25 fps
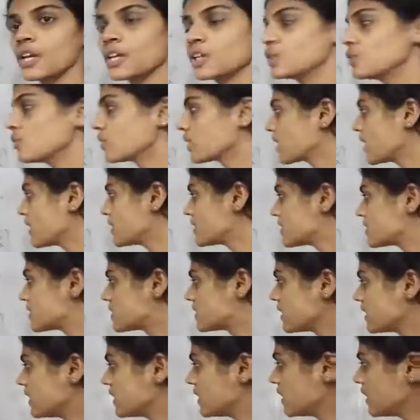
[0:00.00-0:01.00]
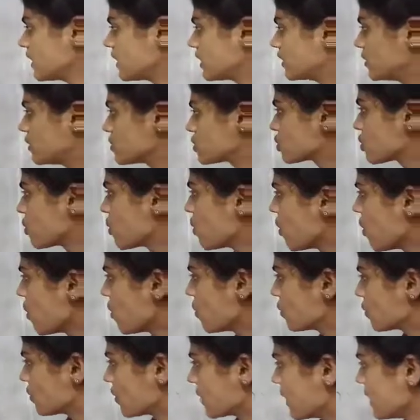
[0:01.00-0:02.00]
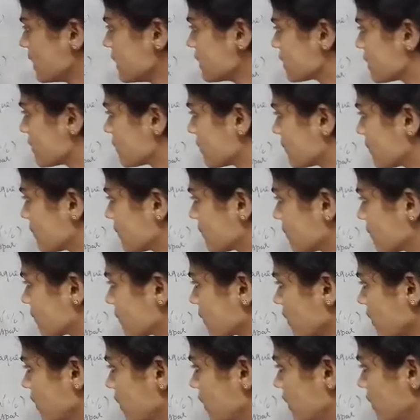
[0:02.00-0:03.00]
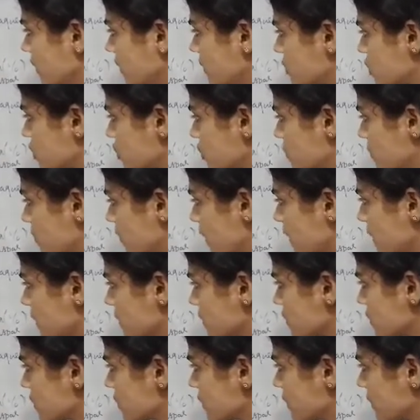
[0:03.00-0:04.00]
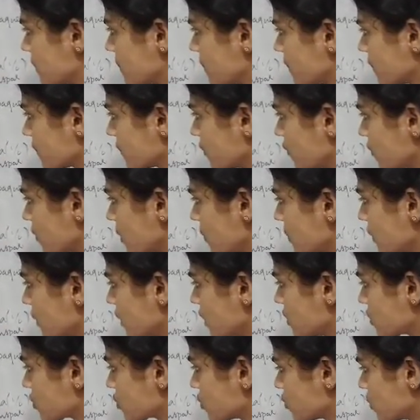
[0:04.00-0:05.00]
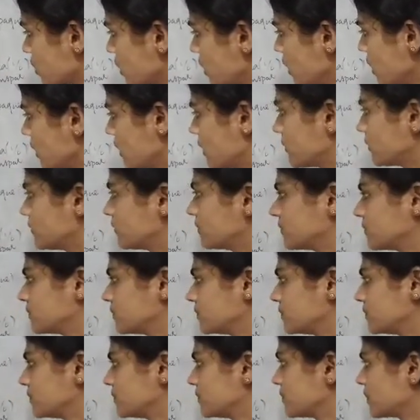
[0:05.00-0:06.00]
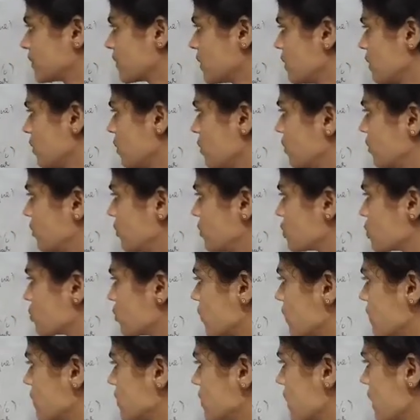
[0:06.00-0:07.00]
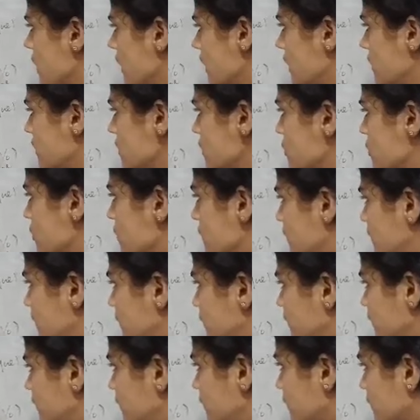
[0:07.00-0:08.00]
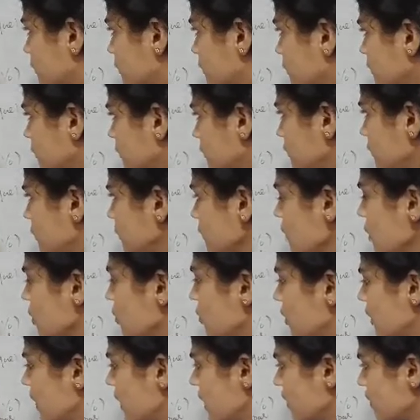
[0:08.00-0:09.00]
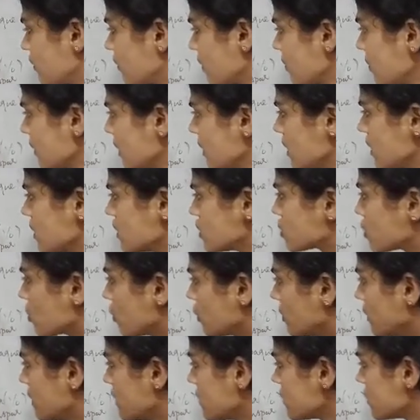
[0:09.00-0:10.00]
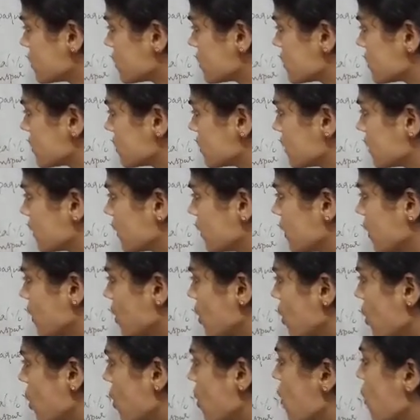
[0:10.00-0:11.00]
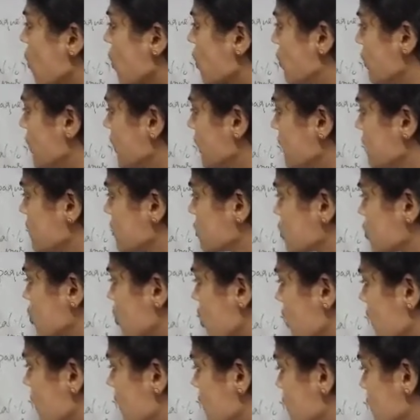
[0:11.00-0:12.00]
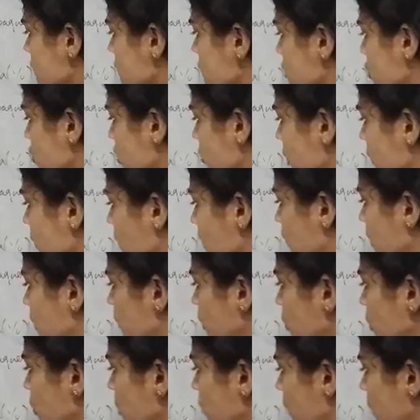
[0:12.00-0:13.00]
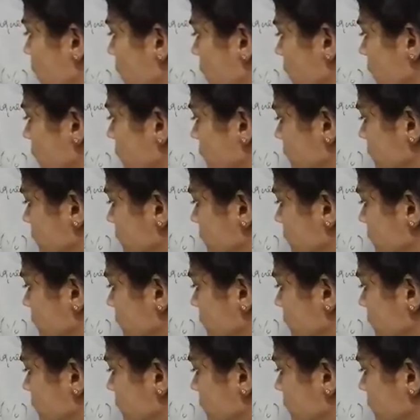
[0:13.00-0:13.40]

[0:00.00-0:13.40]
you can see this hole, right? The space from here to here. This one is iris or diaphragm. So this hole is known as your pupil.